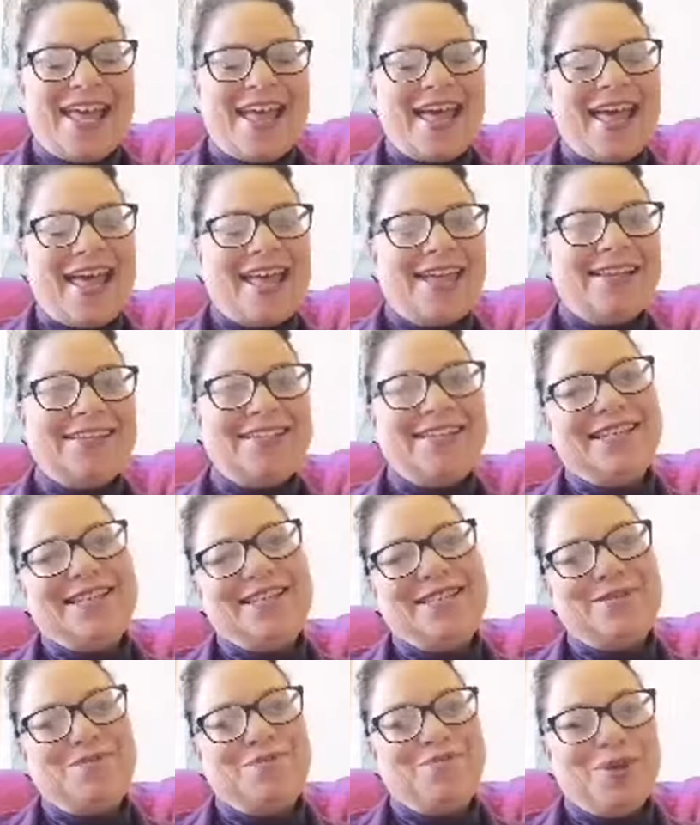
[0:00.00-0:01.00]
And
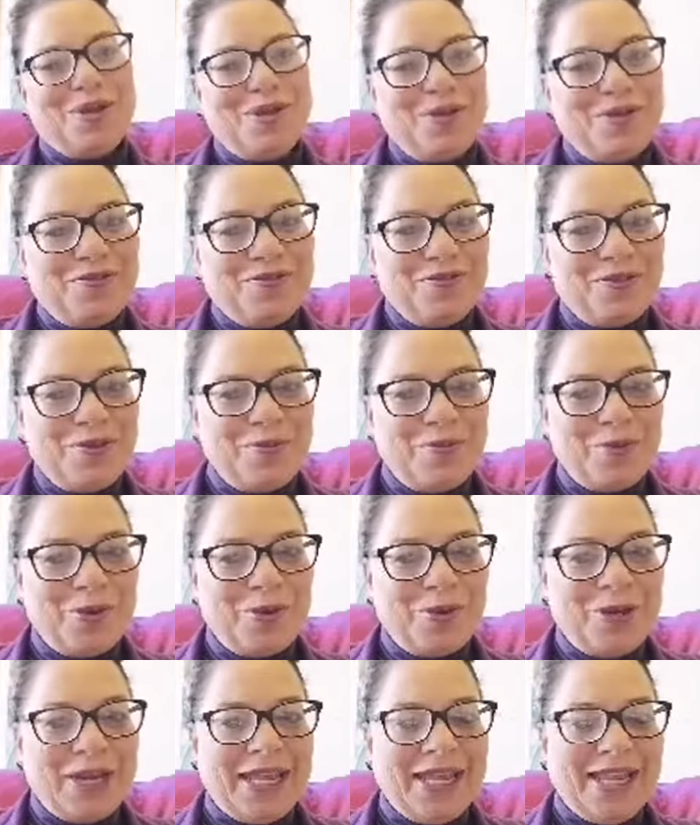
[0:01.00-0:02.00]
it's a beautiful
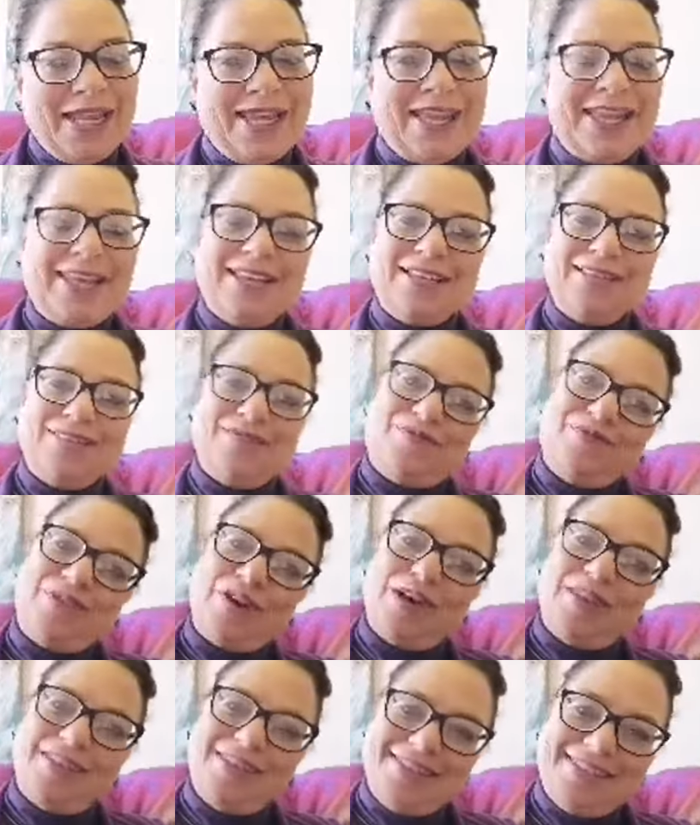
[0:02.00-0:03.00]
morning. It is
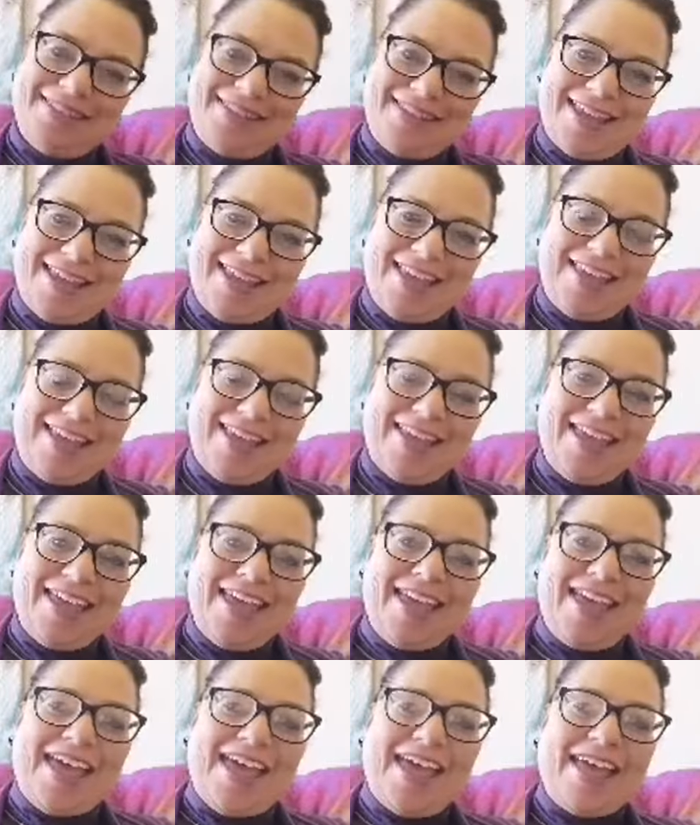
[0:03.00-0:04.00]
Father's Day.
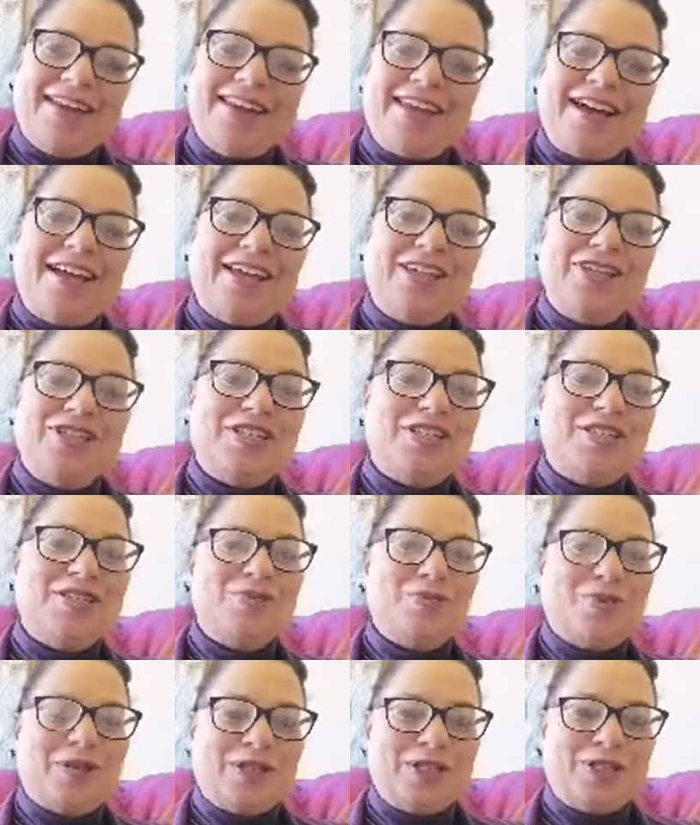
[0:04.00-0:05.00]
And I just
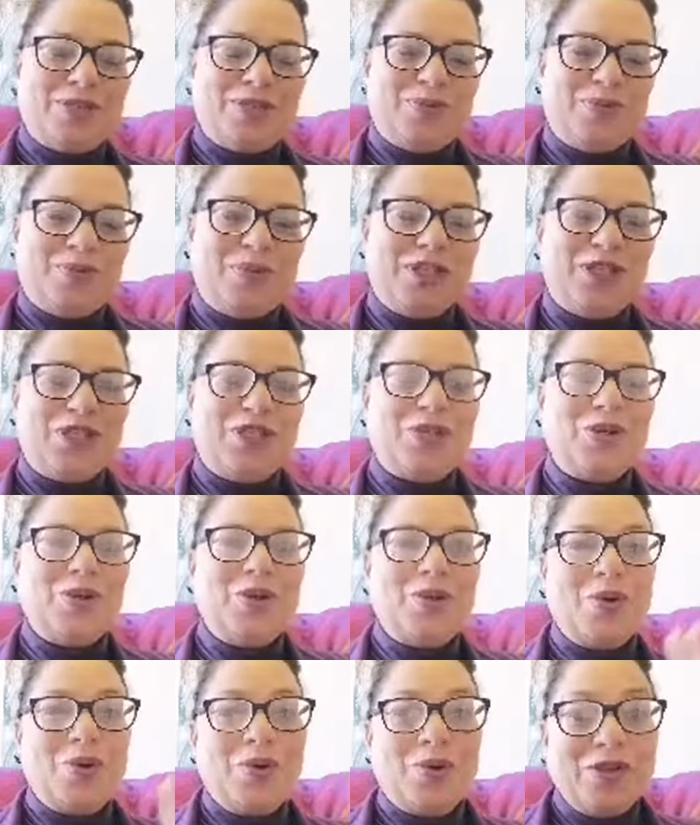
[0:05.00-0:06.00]
want to wish
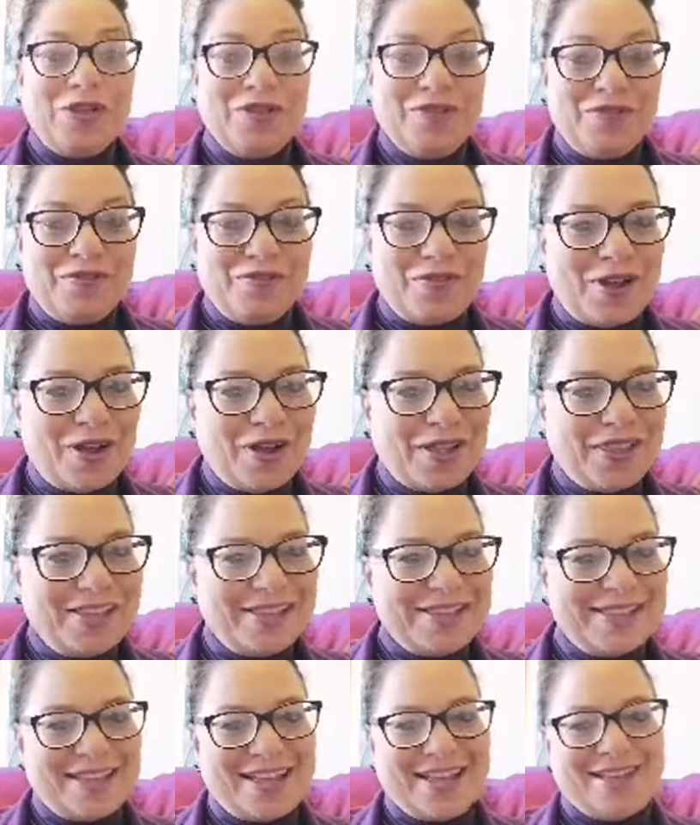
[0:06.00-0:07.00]
all the
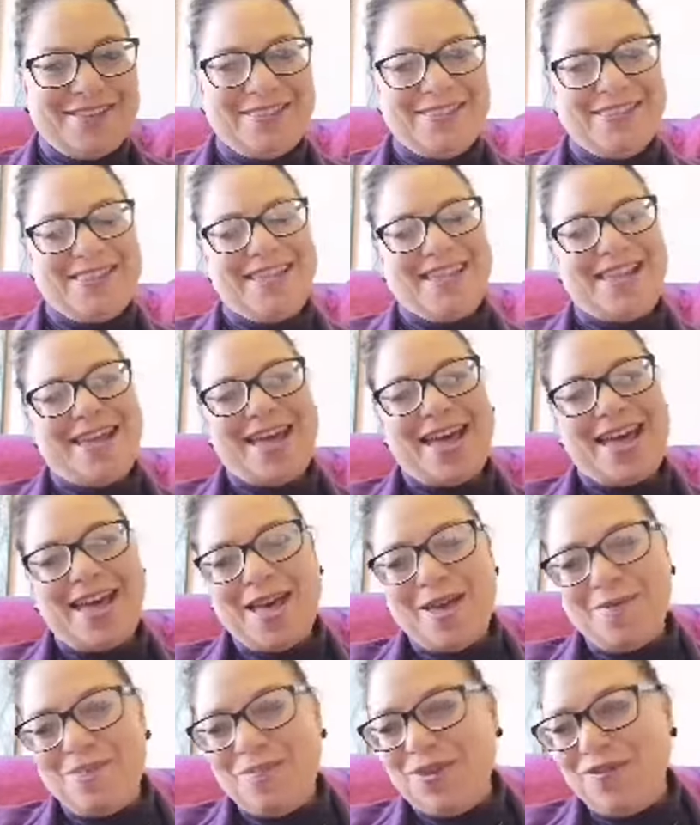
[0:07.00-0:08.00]
fathers out there
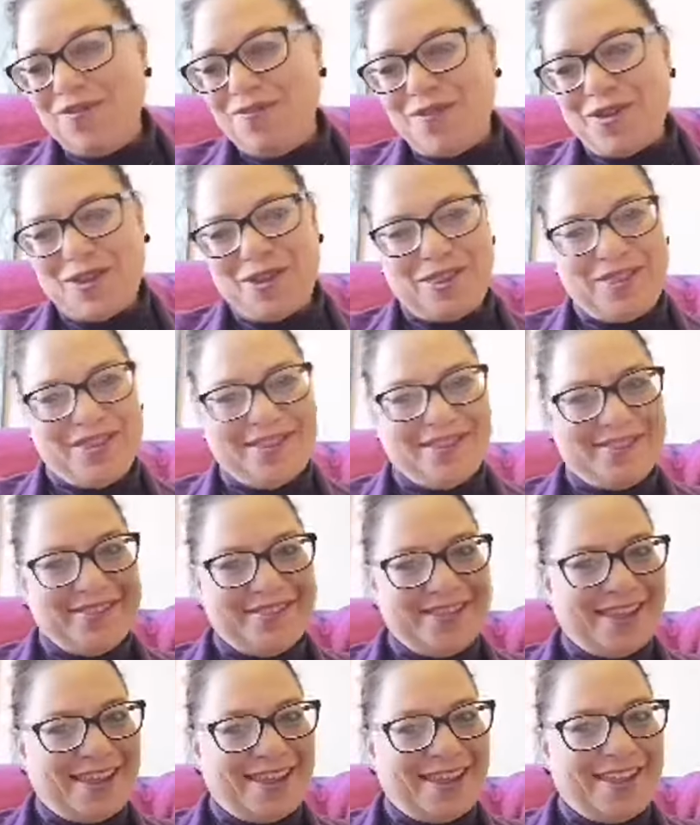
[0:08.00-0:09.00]
happy Father's
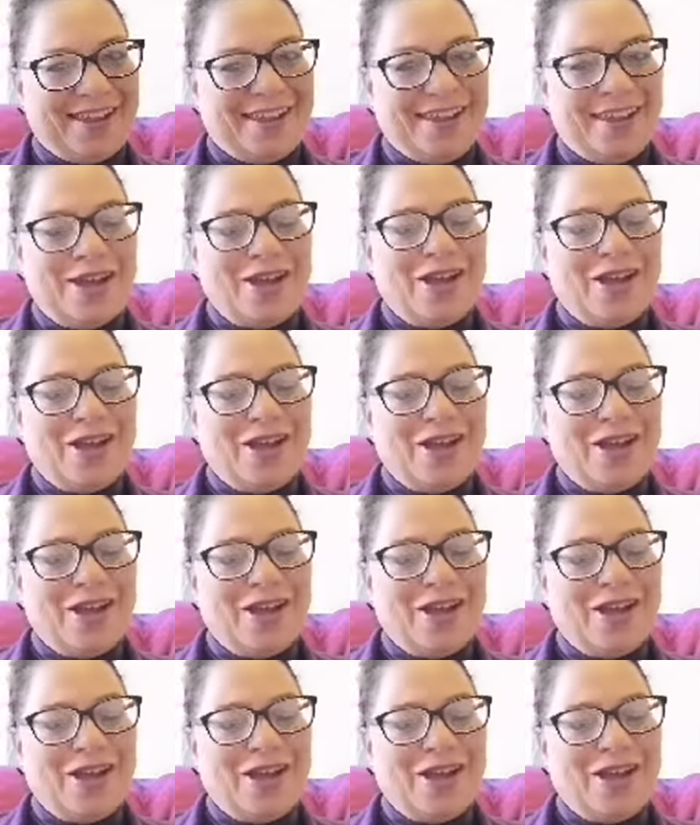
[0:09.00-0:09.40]
Day.